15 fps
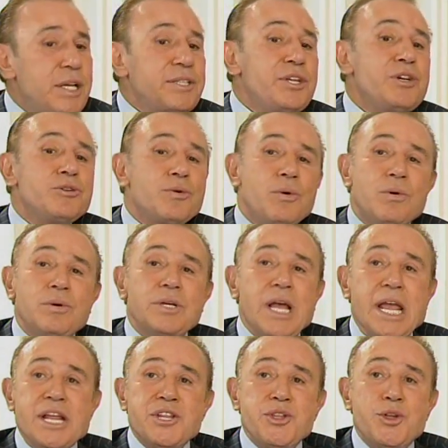nothing wrong
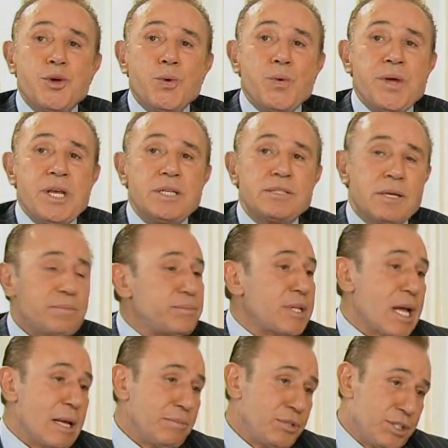in doing
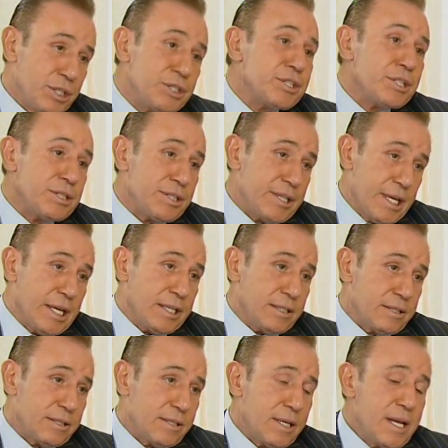sometimes certain
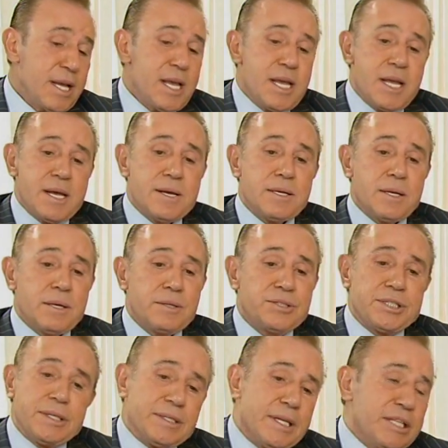things
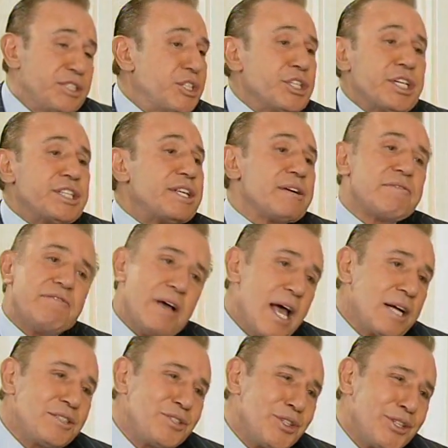so there's genetic
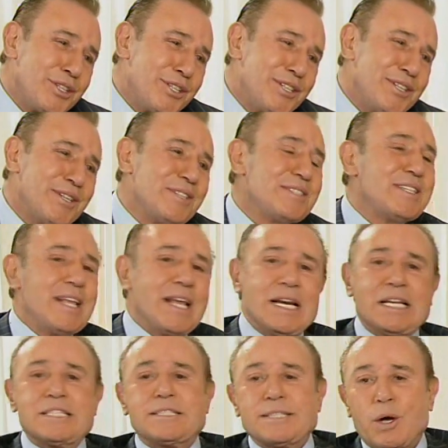factors, there
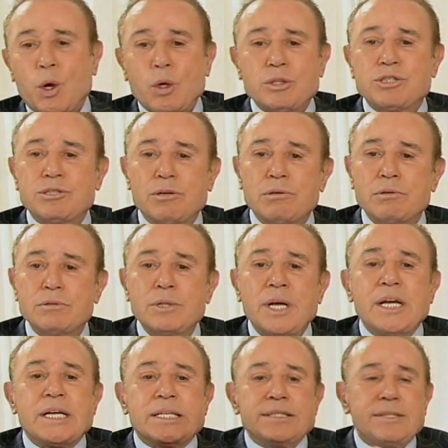is also
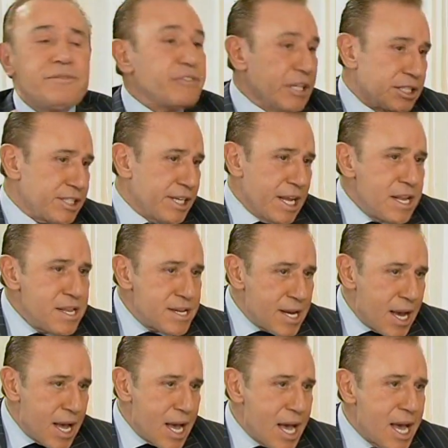different skin
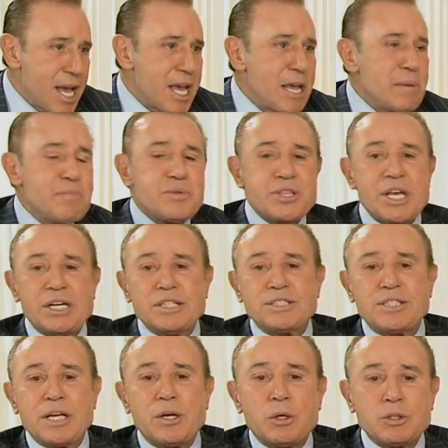type, there
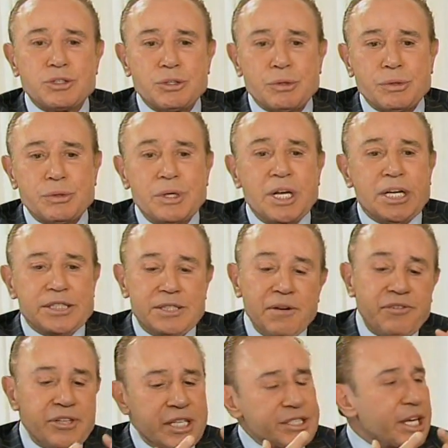is also
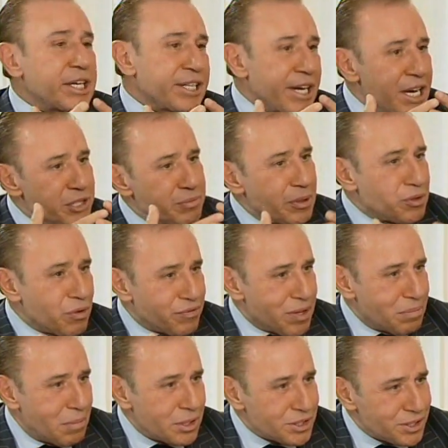different arrangement of
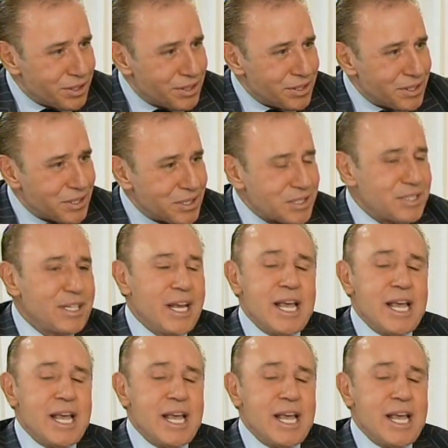the muscles.